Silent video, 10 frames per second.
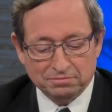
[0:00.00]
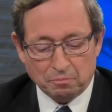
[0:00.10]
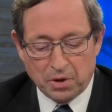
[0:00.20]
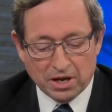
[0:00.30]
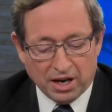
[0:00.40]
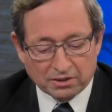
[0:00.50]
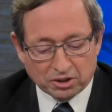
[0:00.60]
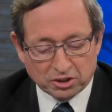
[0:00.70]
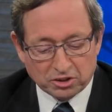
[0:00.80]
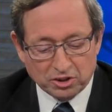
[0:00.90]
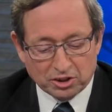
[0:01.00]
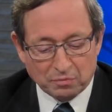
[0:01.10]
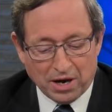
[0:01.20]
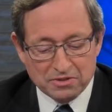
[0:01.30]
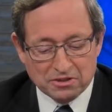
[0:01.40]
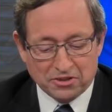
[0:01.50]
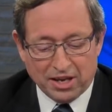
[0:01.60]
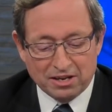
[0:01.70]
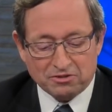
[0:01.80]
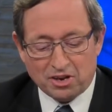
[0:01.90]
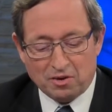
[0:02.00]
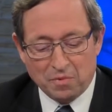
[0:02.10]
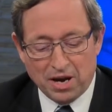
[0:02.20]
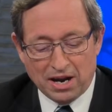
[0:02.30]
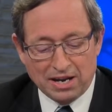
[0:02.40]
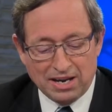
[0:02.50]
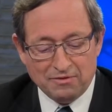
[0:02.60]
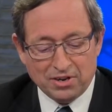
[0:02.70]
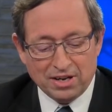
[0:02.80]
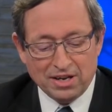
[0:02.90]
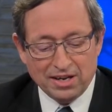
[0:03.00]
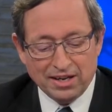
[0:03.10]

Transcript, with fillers: being understood by the things that are made, even